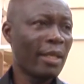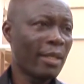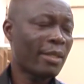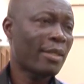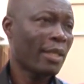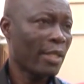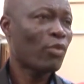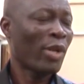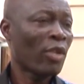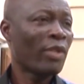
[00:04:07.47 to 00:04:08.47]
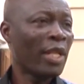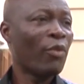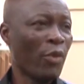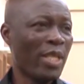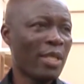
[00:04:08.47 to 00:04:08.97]
is is one of the
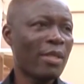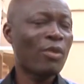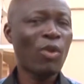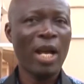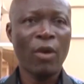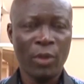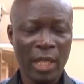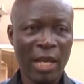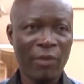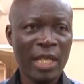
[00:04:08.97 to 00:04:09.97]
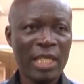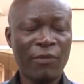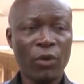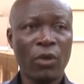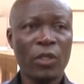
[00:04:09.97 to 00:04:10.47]
reasons why we're having a
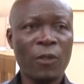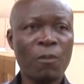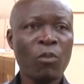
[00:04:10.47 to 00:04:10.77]
difficulty.